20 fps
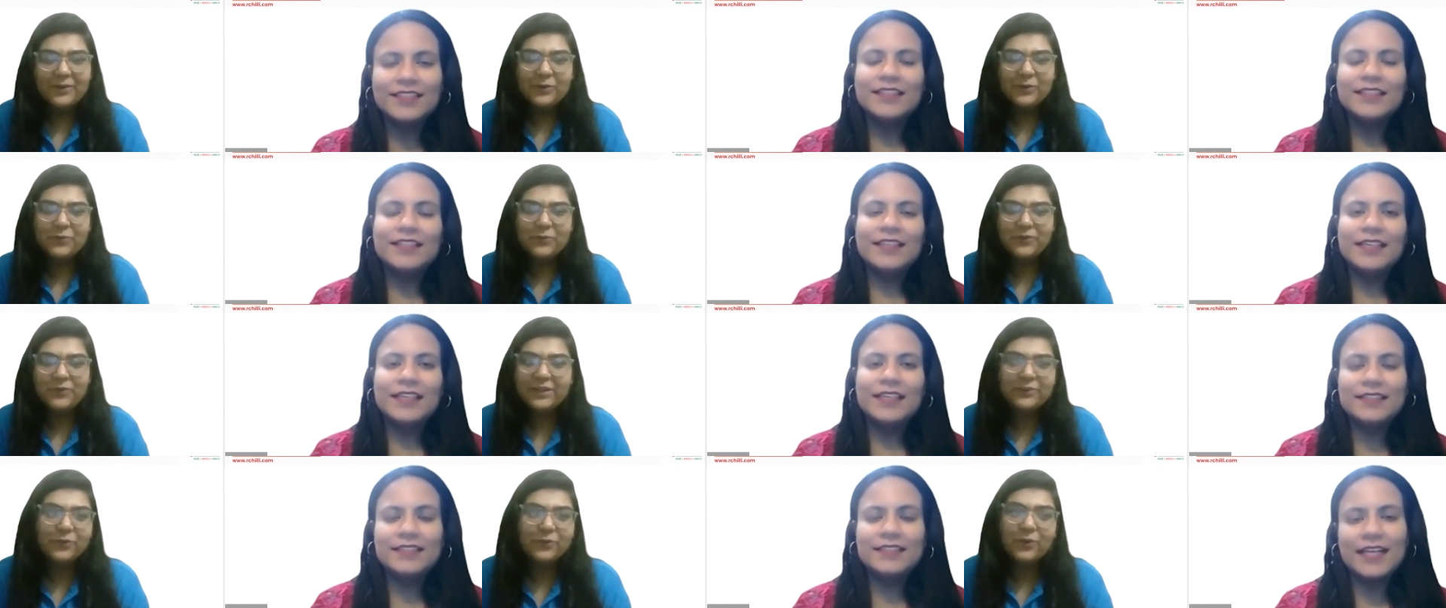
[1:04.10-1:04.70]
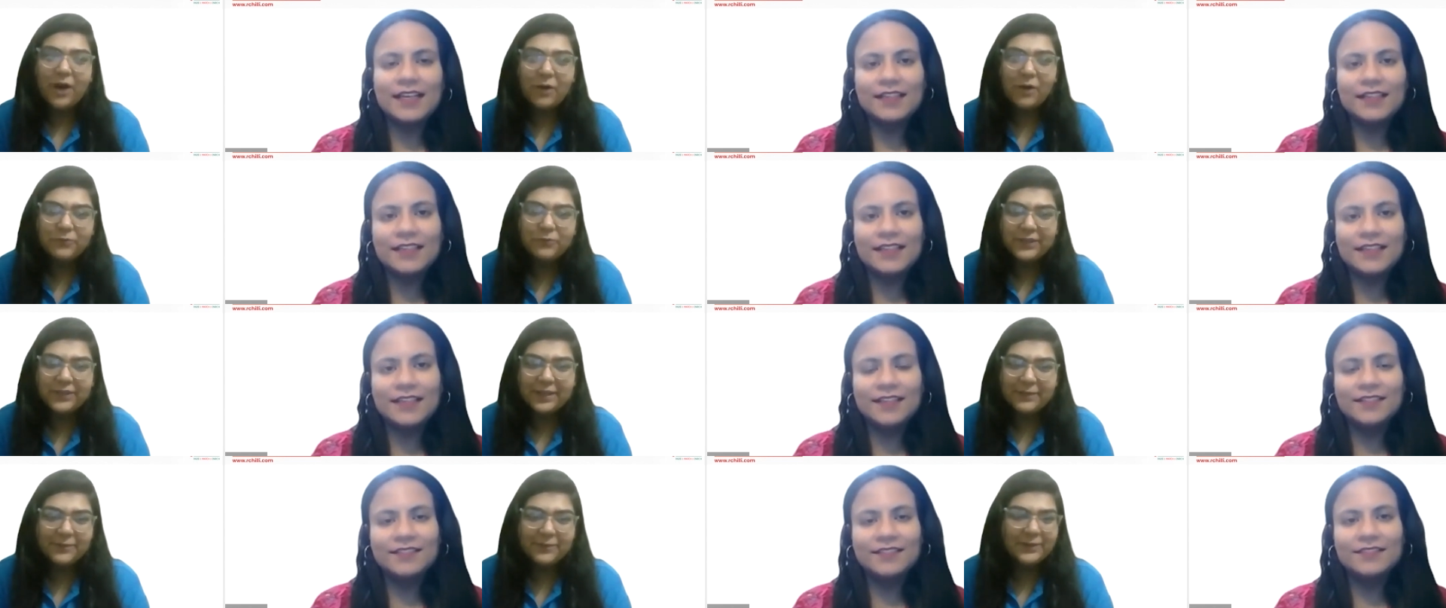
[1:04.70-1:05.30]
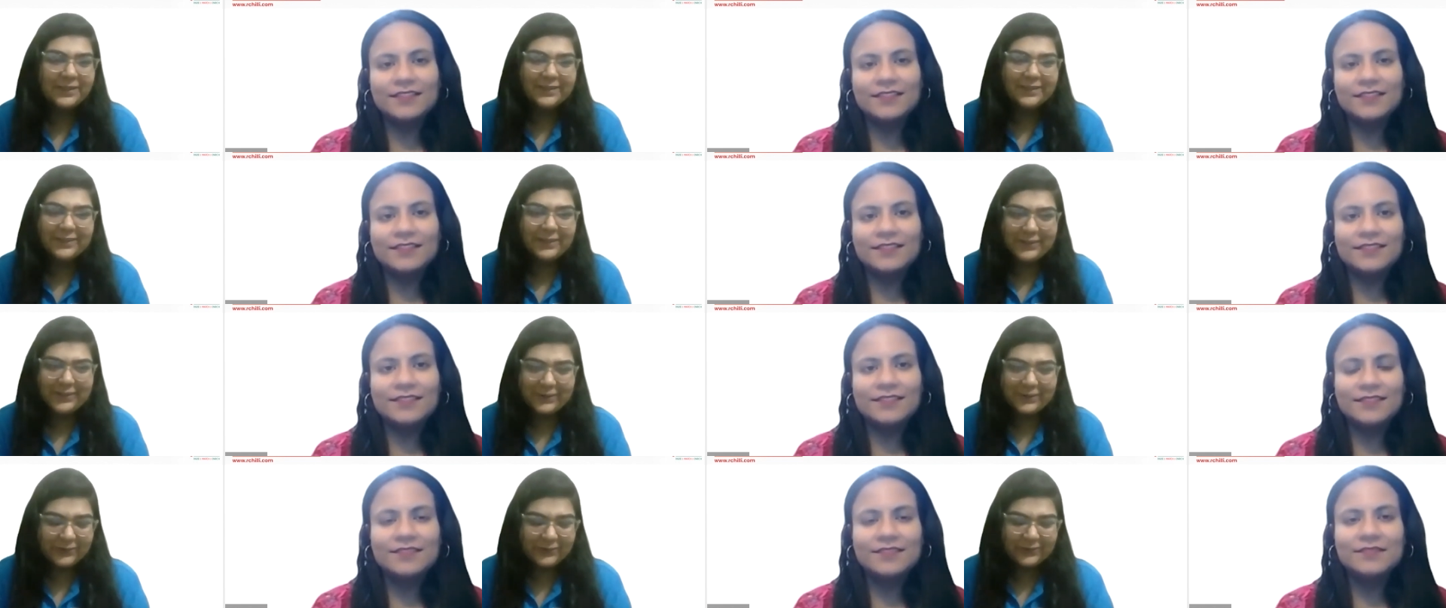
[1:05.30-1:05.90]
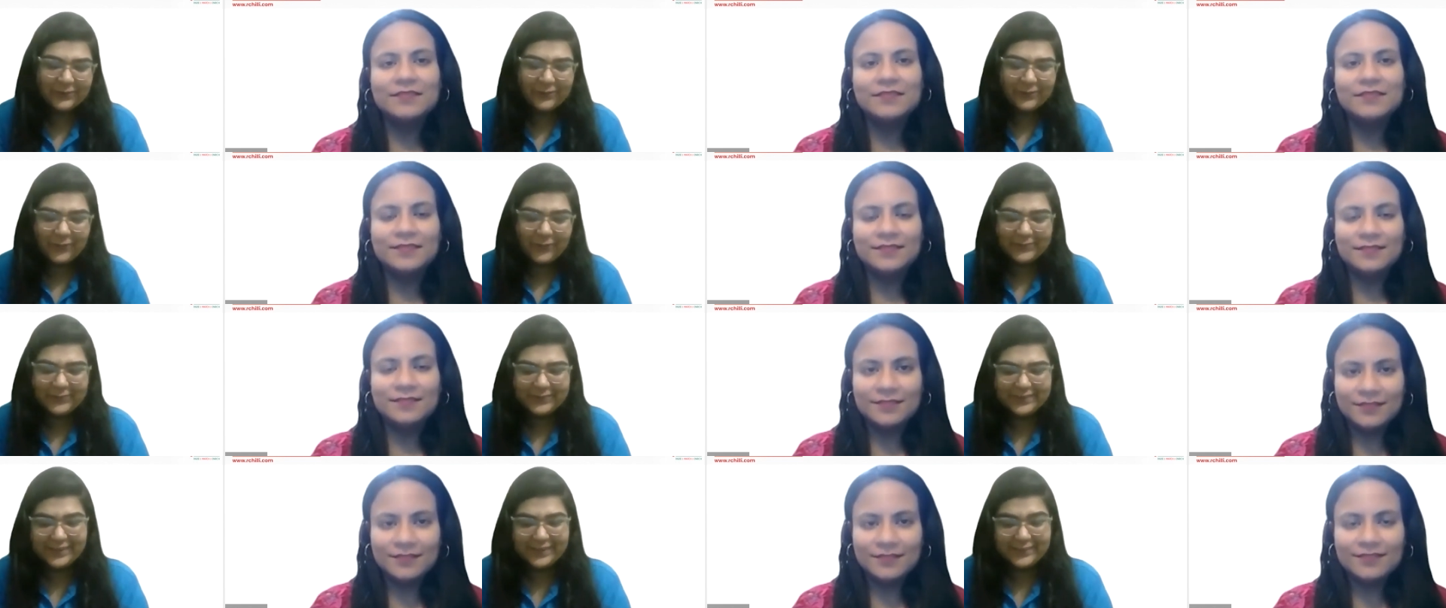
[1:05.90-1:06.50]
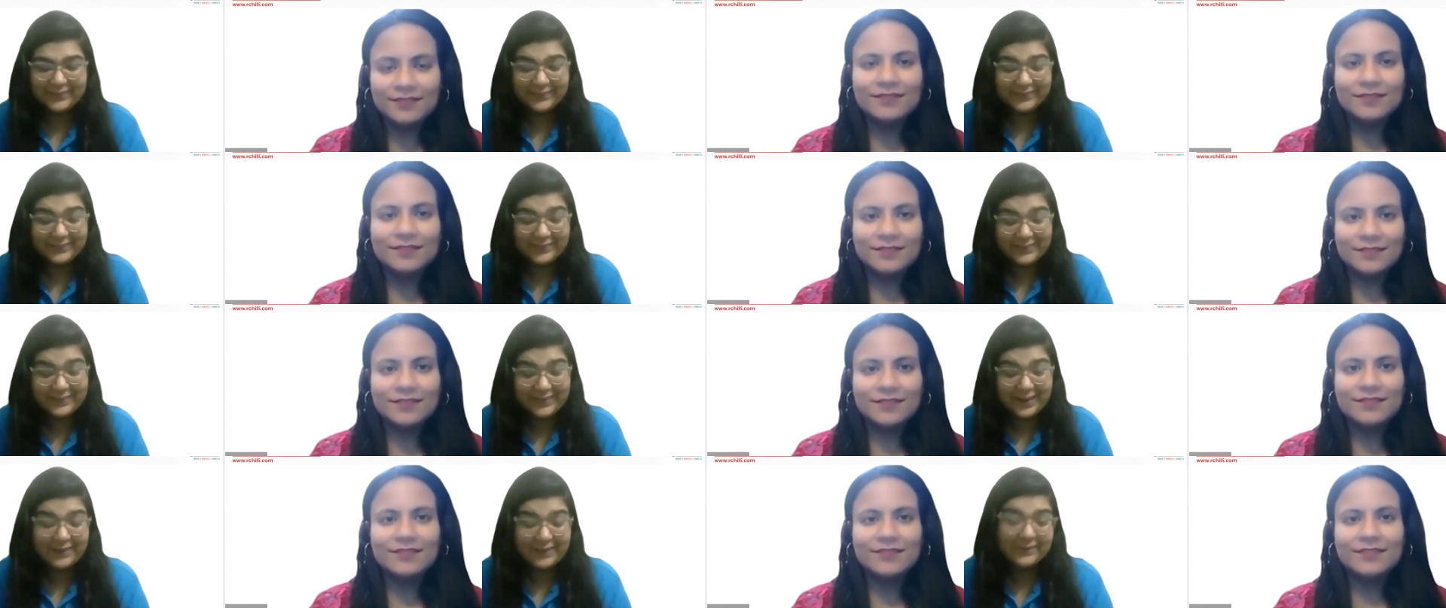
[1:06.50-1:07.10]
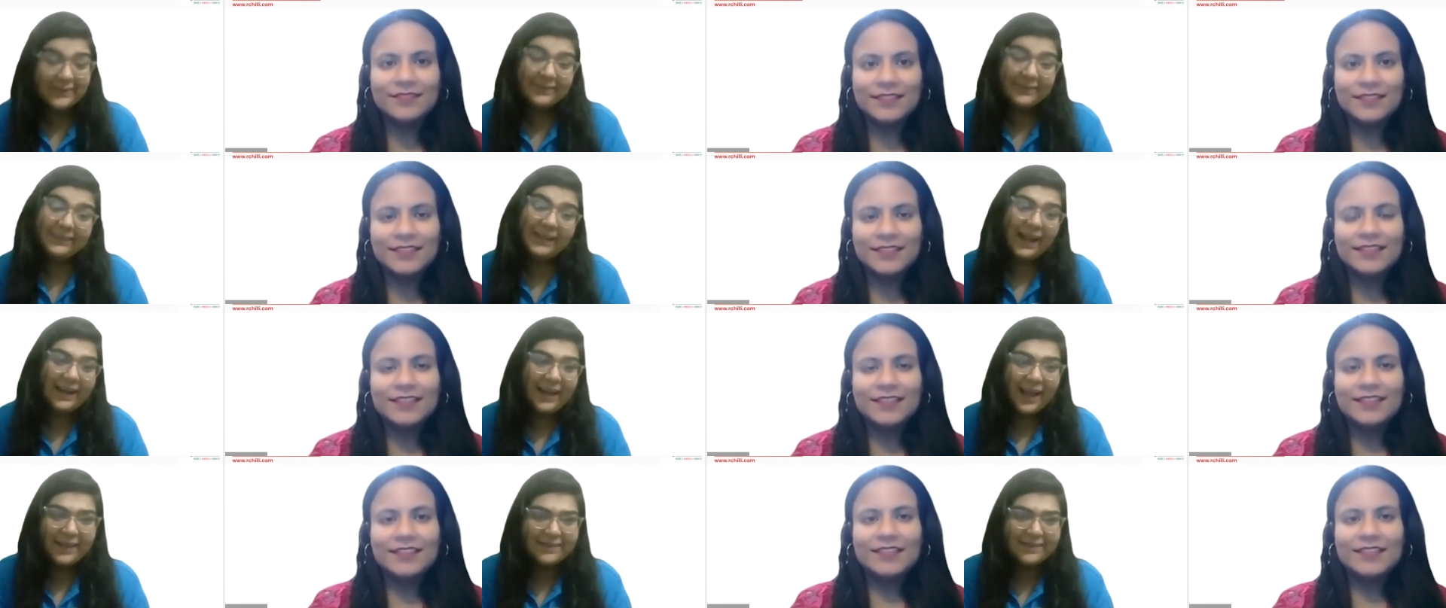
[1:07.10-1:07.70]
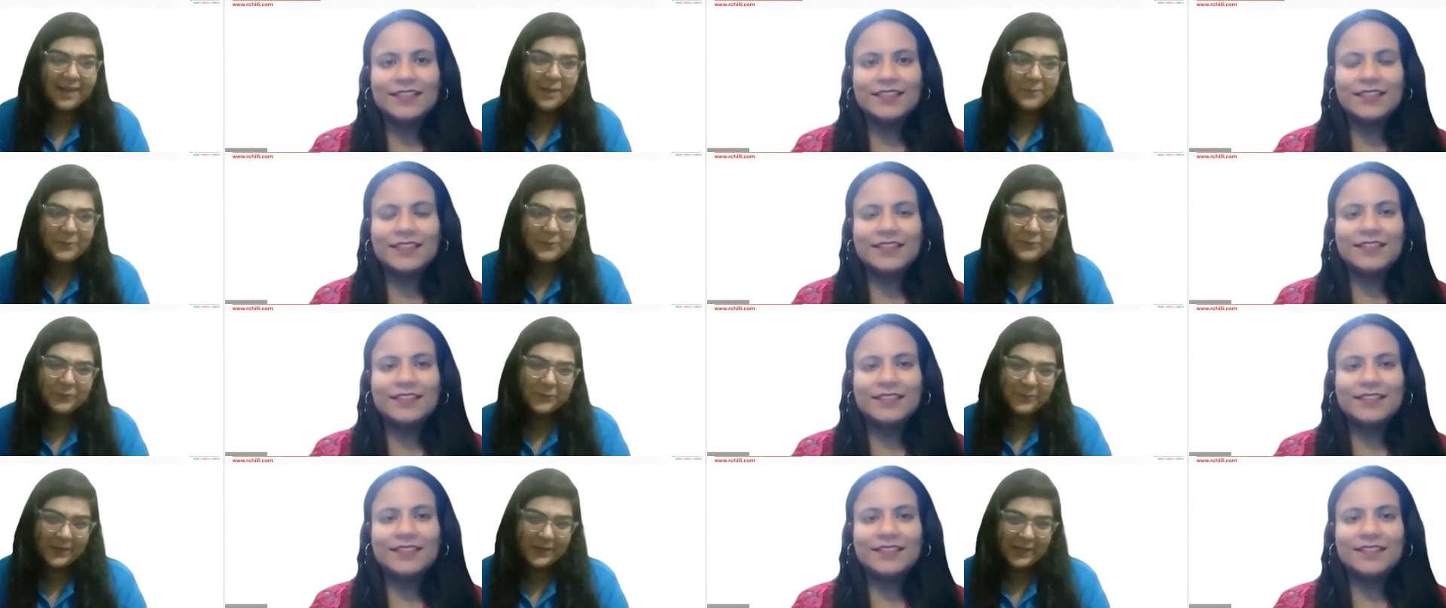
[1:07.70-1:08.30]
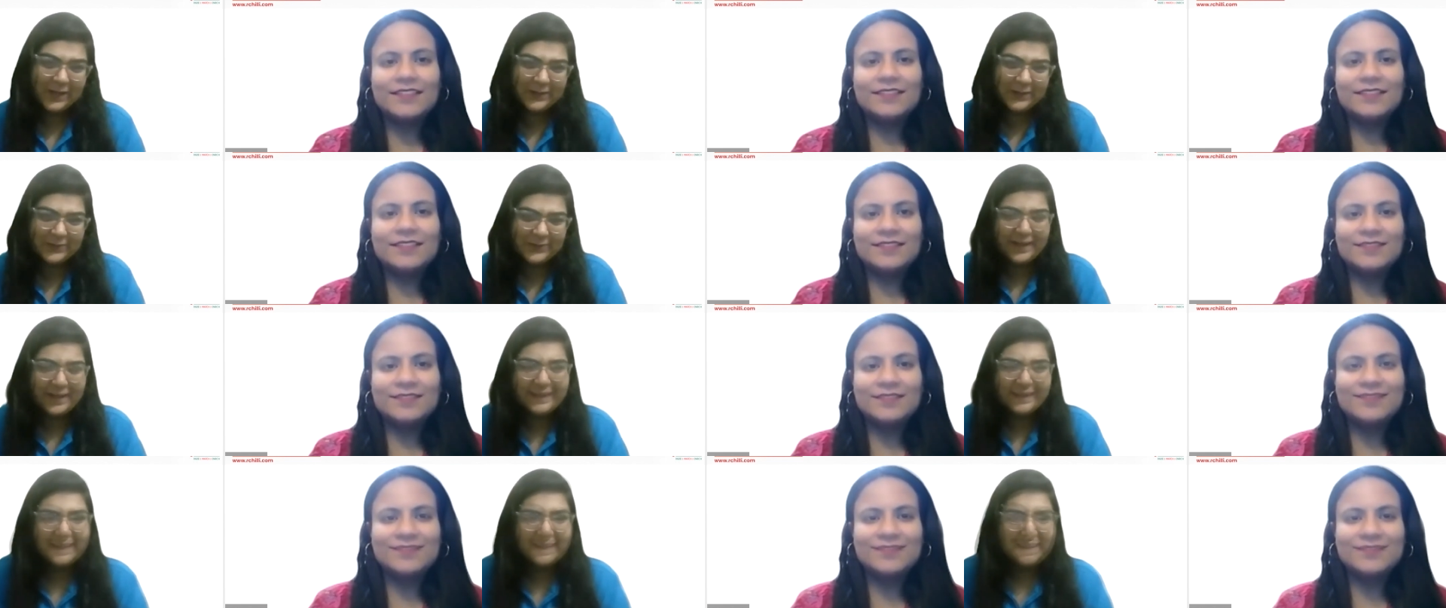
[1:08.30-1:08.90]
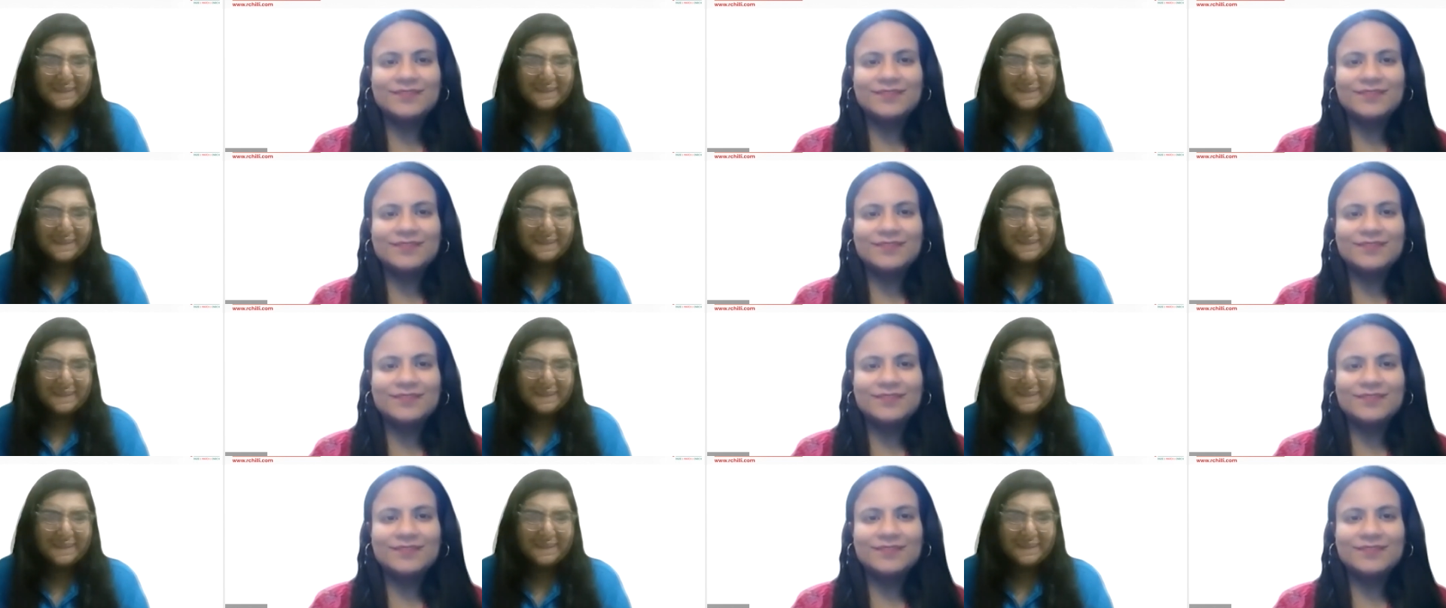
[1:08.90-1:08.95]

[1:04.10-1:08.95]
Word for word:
Speaker 1: You feel exactly. So comfortable in the initial conversation itself. That has happened for me as well.